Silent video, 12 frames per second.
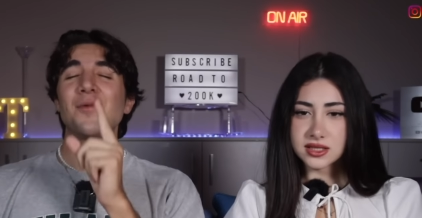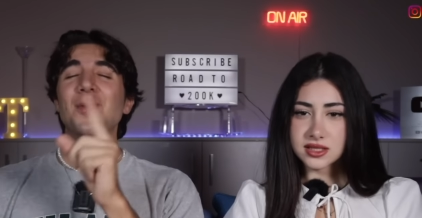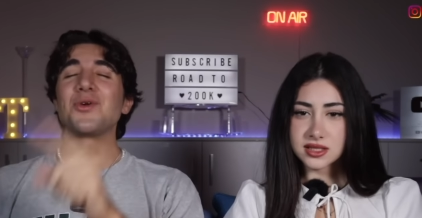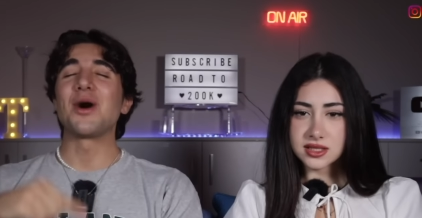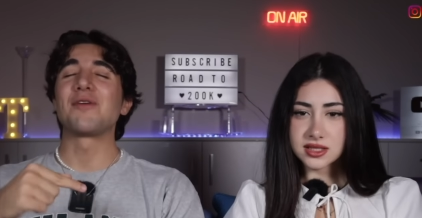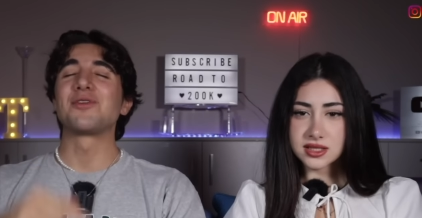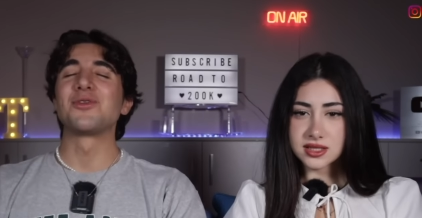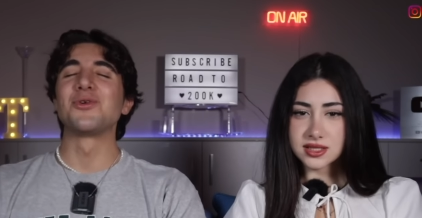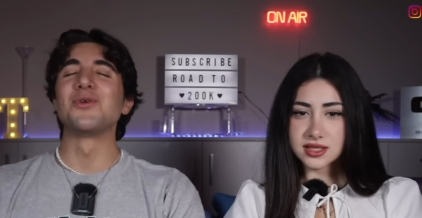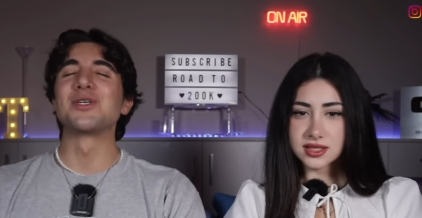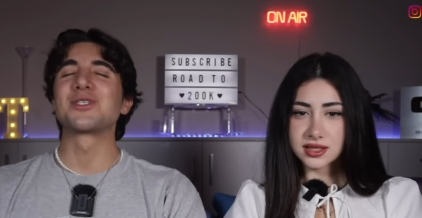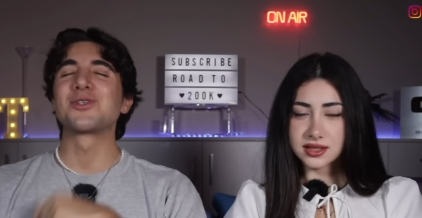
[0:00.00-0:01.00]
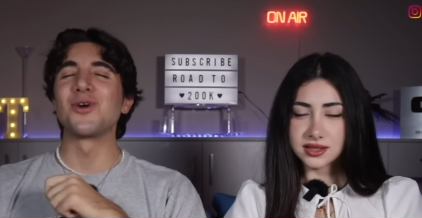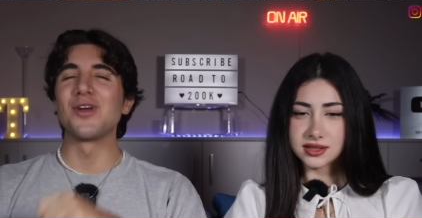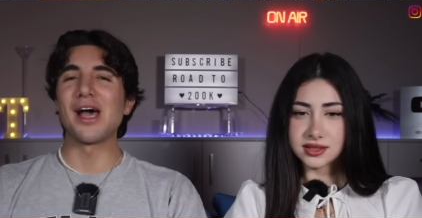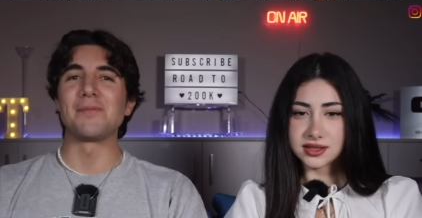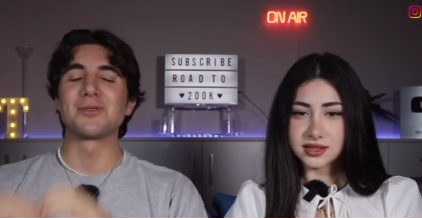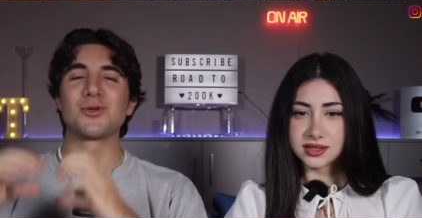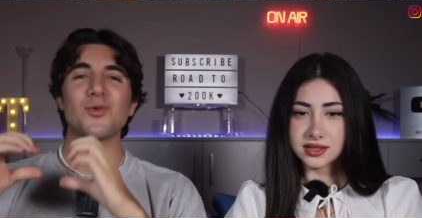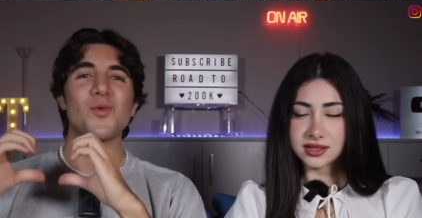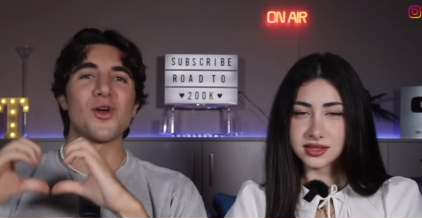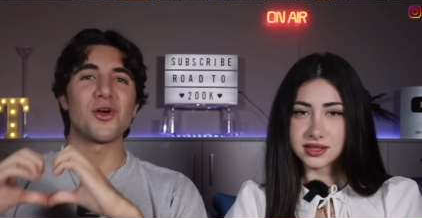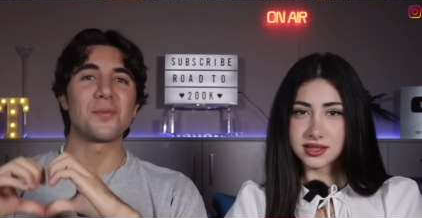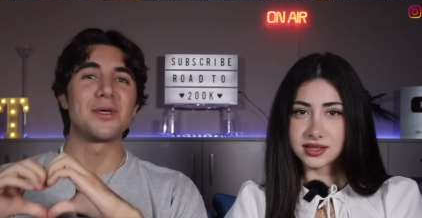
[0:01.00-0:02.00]
Speaker 1: What you have to do is go to episode
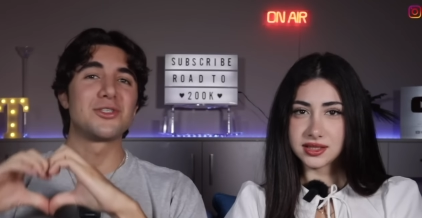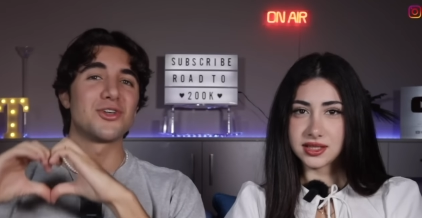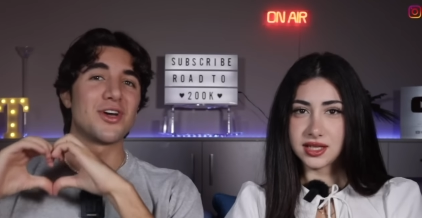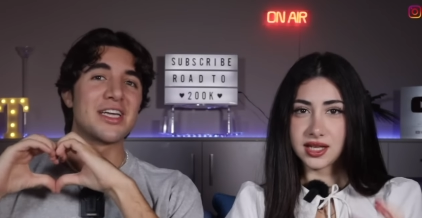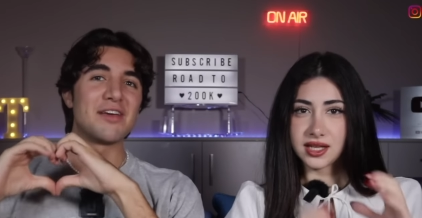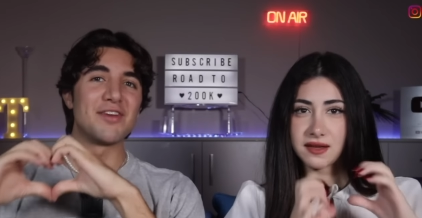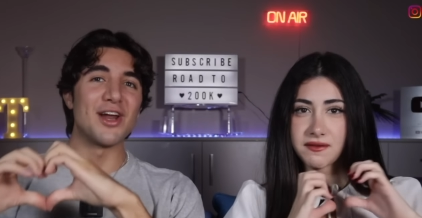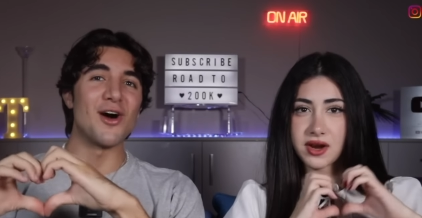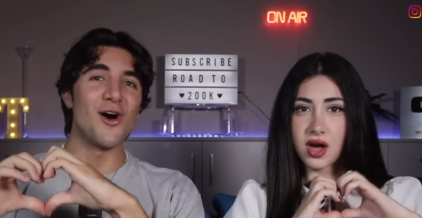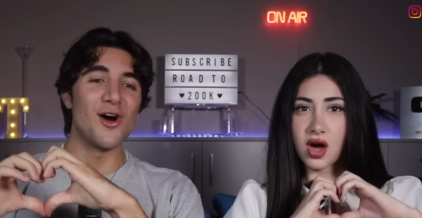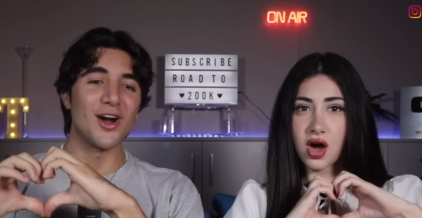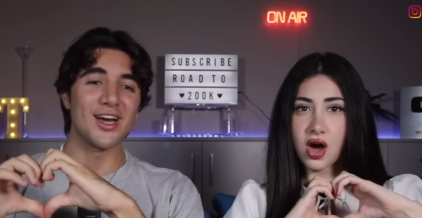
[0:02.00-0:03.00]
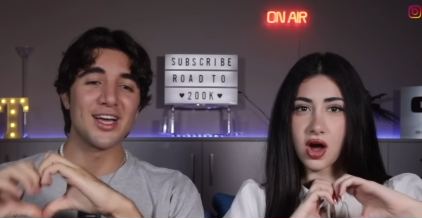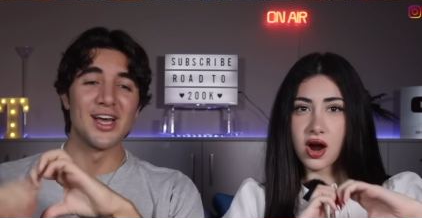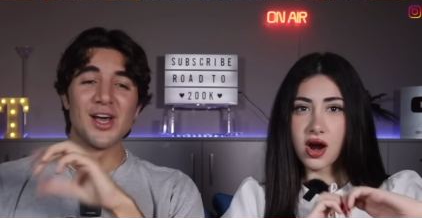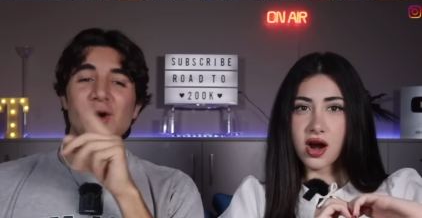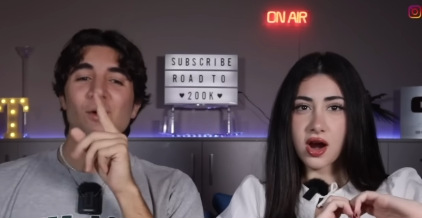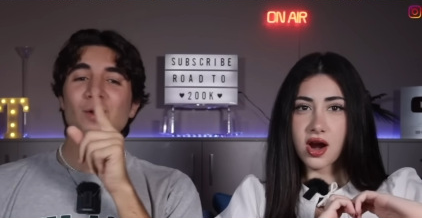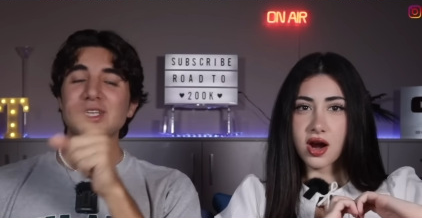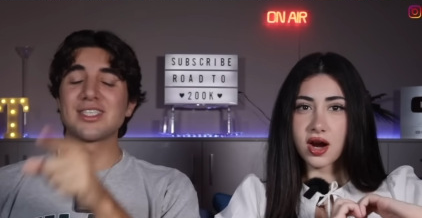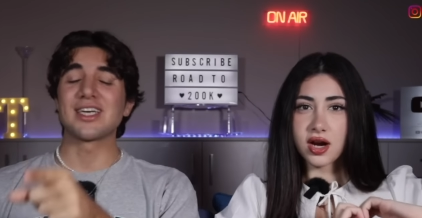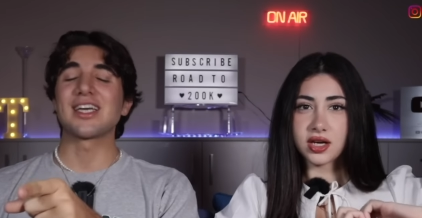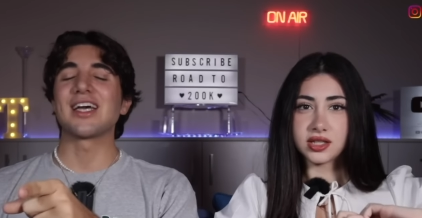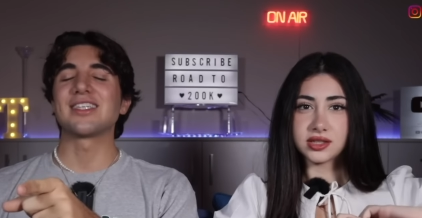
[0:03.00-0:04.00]
one on Patreon and give it a heart. heart.
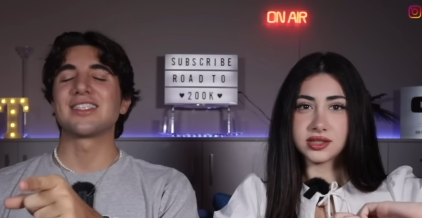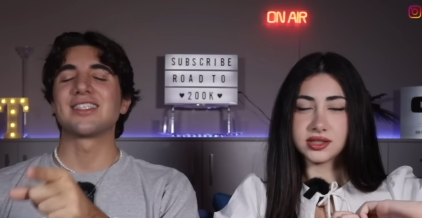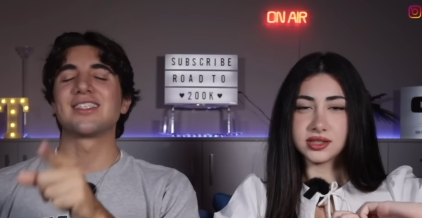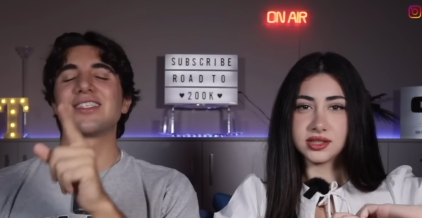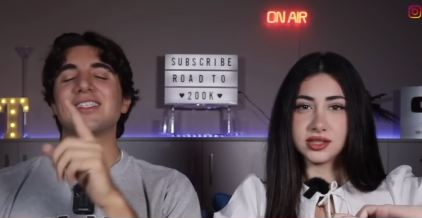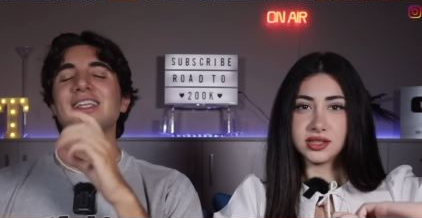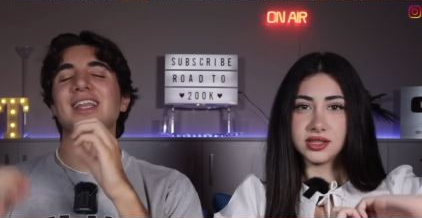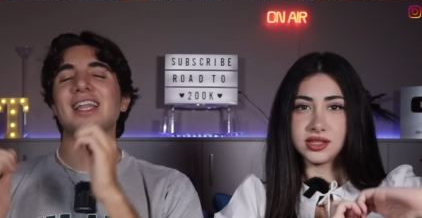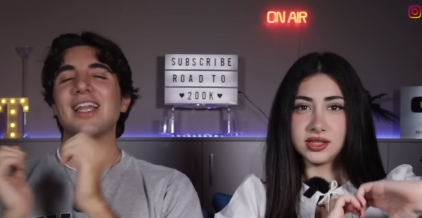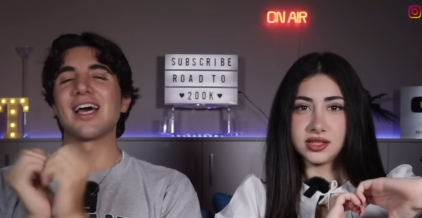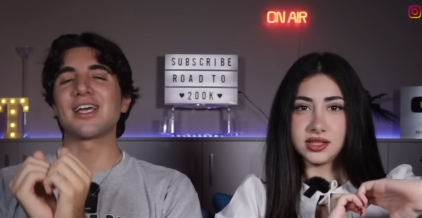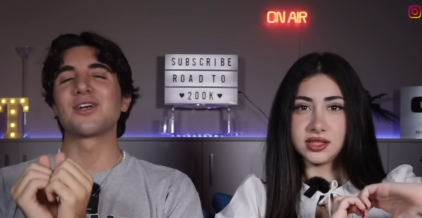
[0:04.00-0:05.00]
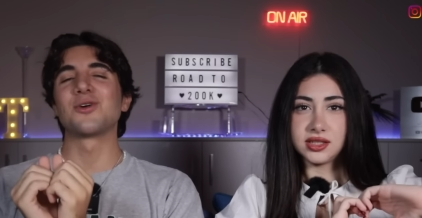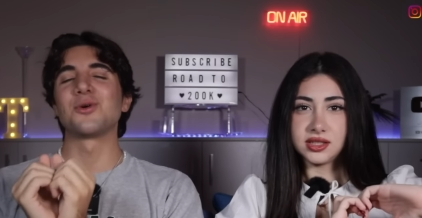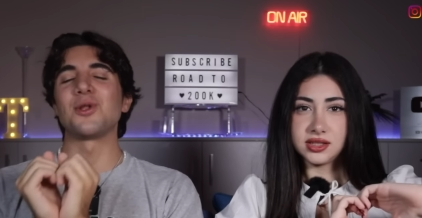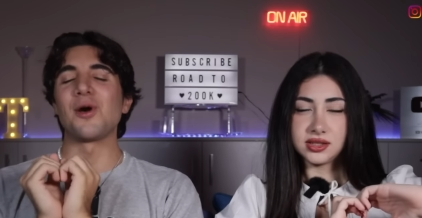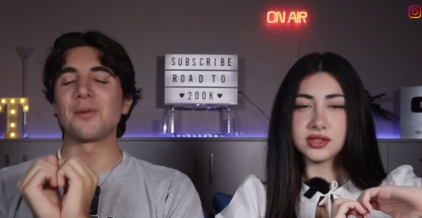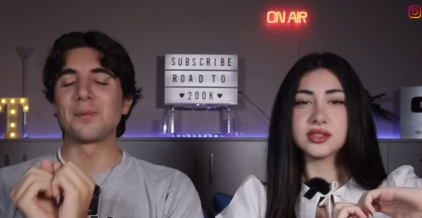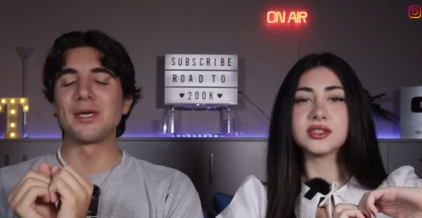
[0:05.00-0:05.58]
Once it gets to the like goal on